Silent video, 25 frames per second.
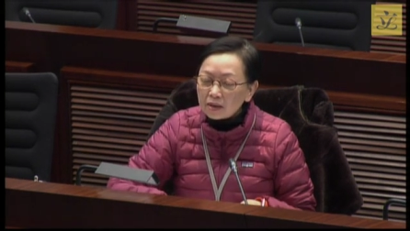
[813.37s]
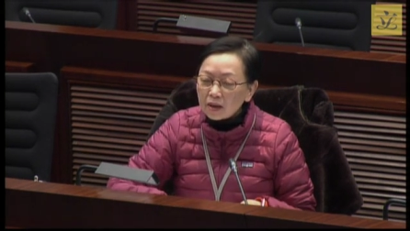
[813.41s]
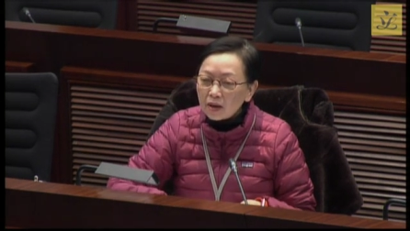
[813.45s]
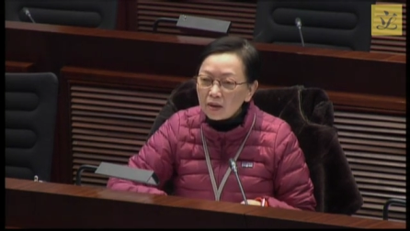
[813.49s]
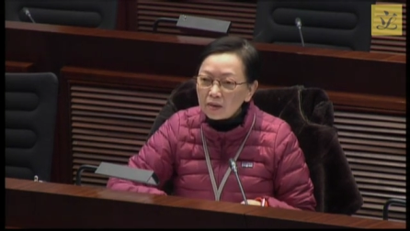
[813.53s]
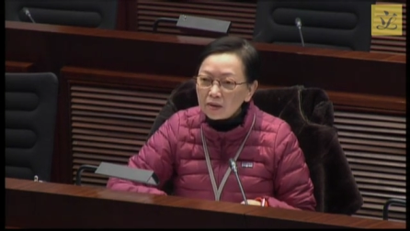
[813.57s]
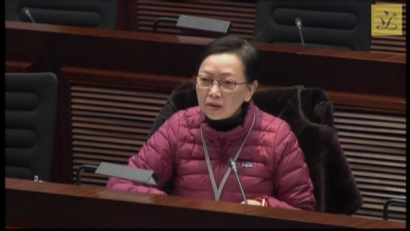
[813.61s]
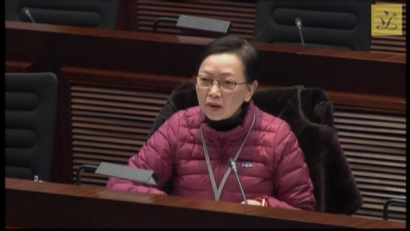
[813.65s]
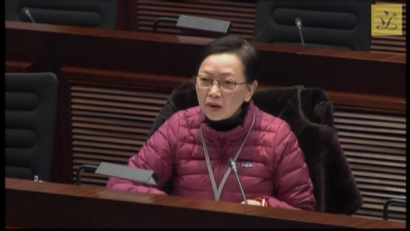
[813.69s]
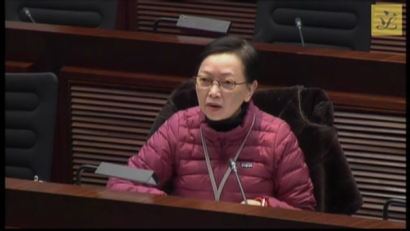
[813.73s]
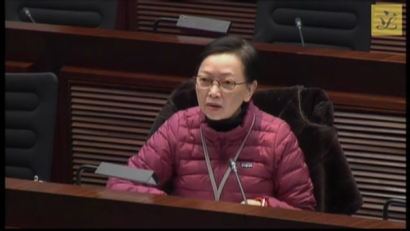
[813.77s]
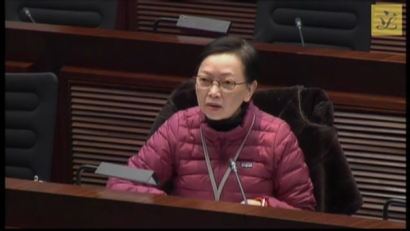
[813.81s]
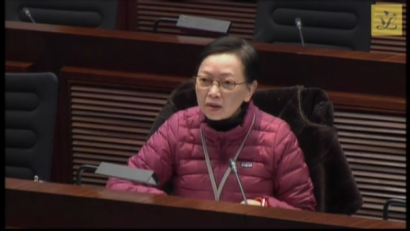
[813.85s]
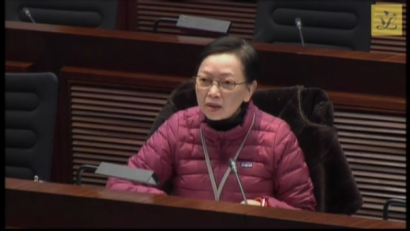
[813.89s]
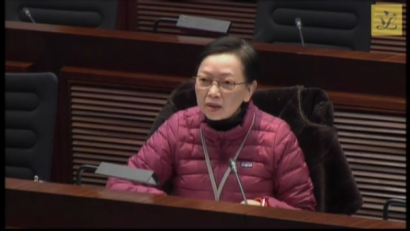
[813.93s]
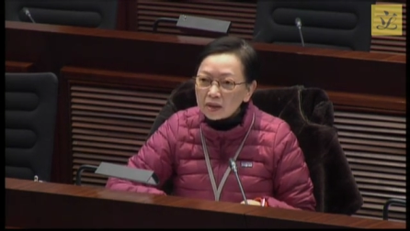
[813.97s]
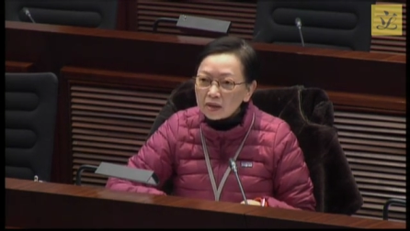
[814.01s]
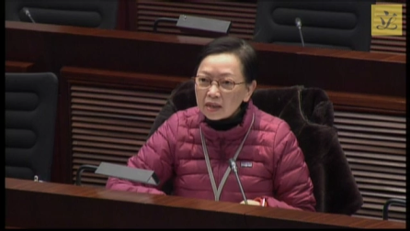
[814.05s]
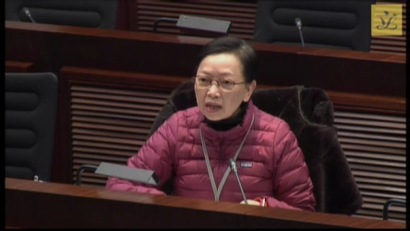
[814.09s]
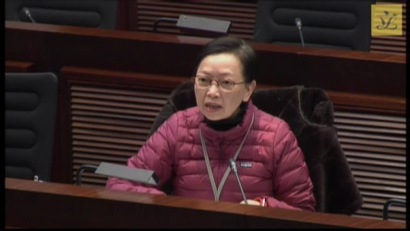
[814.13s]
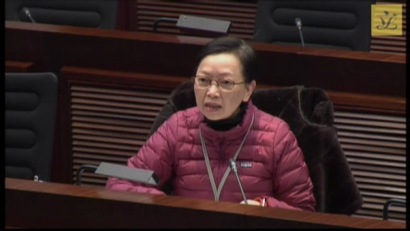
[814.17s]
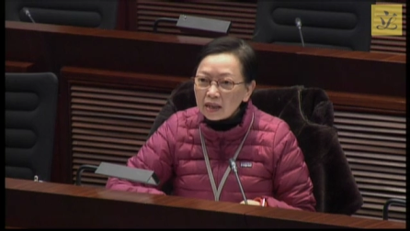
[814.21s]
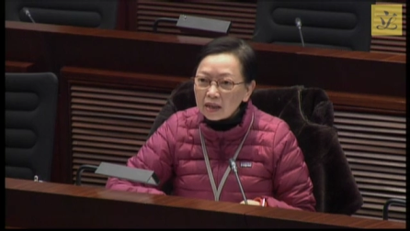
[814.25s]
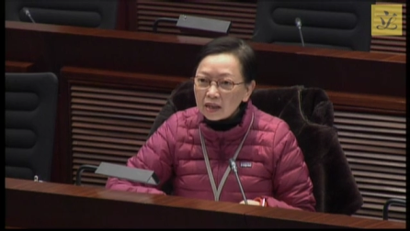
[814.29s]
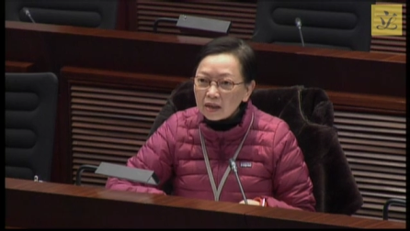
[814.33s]
the
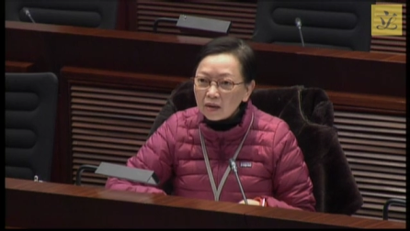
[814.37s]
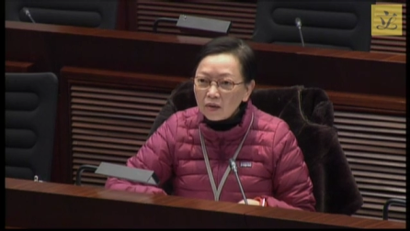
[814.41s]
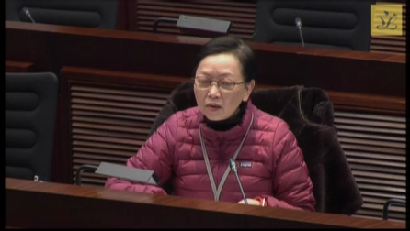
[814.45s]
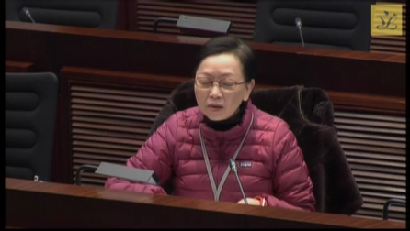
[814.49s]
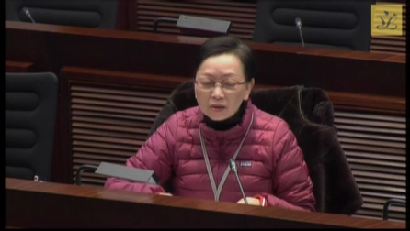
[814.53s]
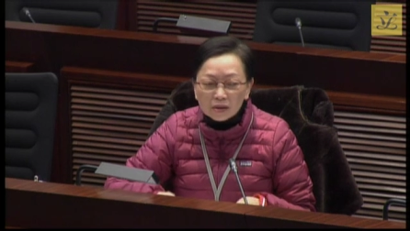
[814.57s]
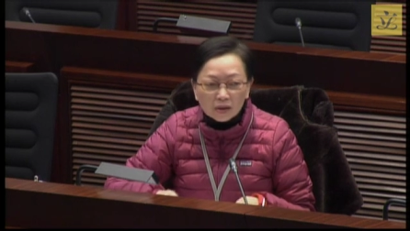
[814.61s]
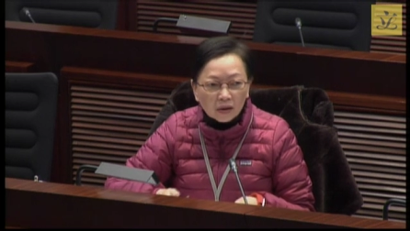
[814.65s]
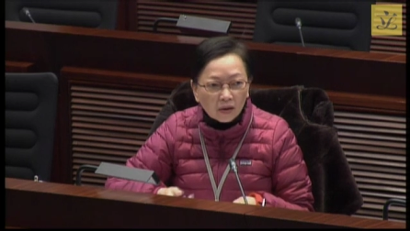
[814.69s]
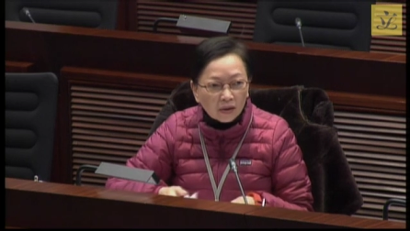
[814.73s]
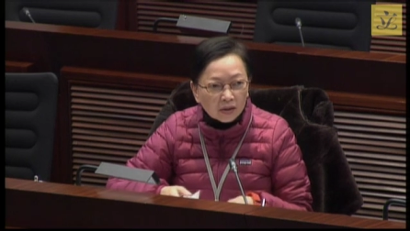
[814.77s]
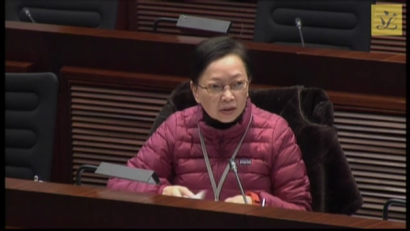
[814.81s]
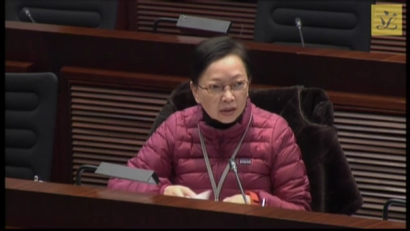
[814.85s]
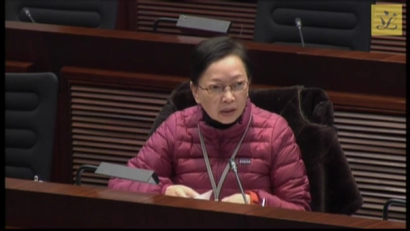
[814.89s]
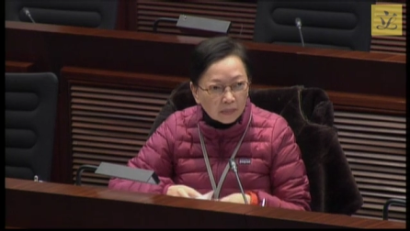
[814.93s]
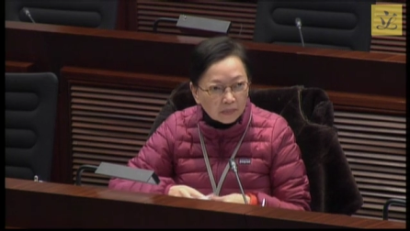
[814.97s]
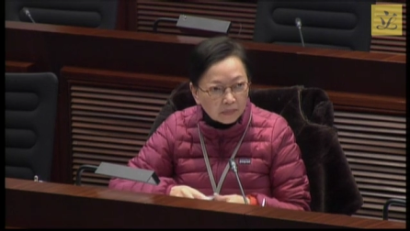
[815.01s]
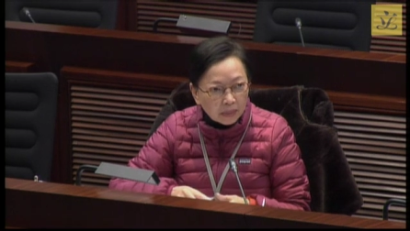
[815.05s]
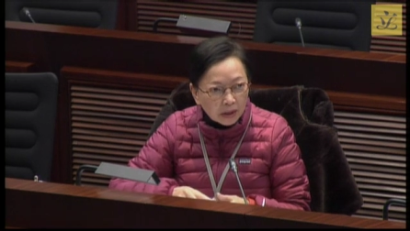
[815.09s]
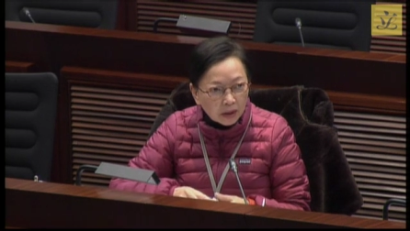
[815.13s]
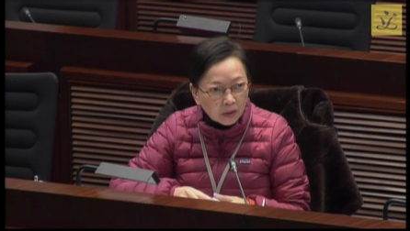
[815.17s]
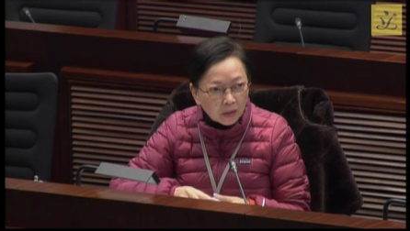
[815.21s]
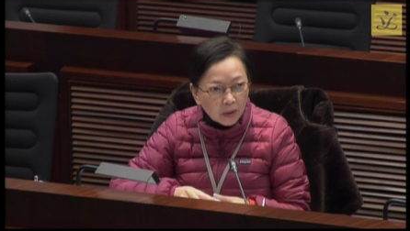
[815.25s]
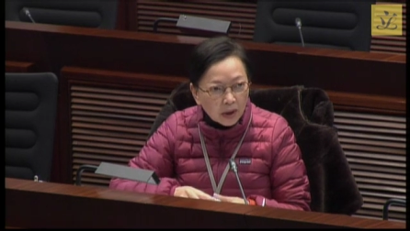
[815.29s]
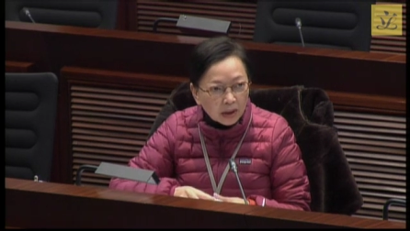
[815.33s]
government also submitted another
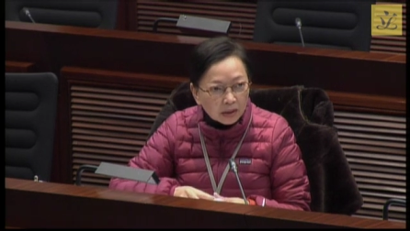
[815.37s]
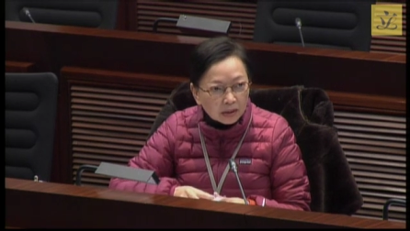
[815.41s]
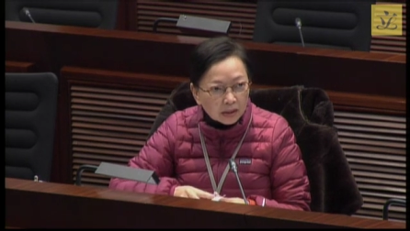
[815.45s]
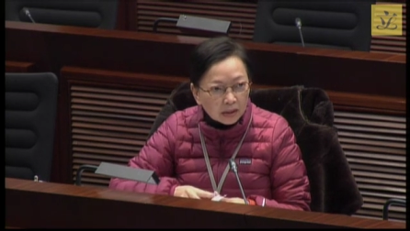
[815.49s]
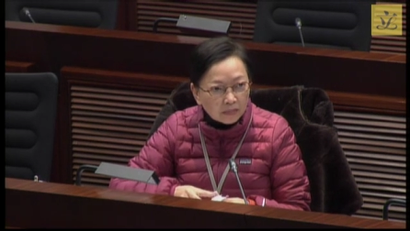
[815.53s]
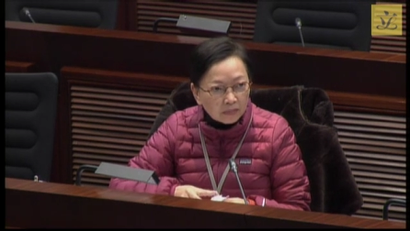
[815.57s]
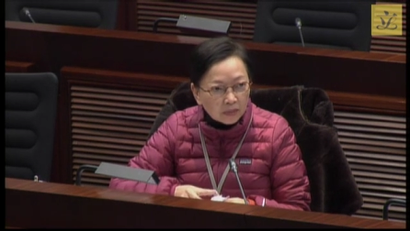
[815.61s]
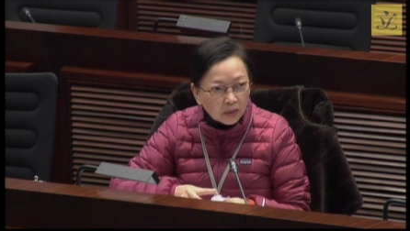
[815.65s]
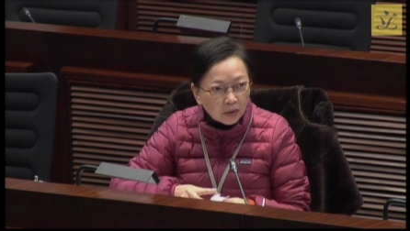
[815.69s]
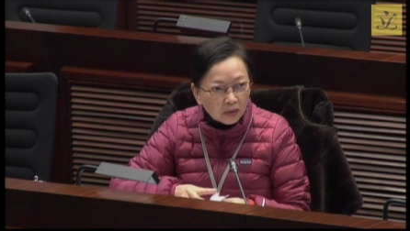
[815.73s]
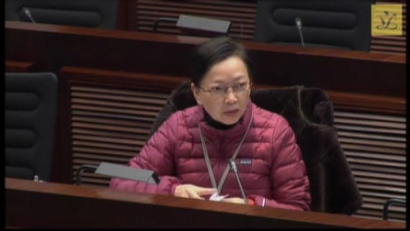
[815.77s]
paper to us,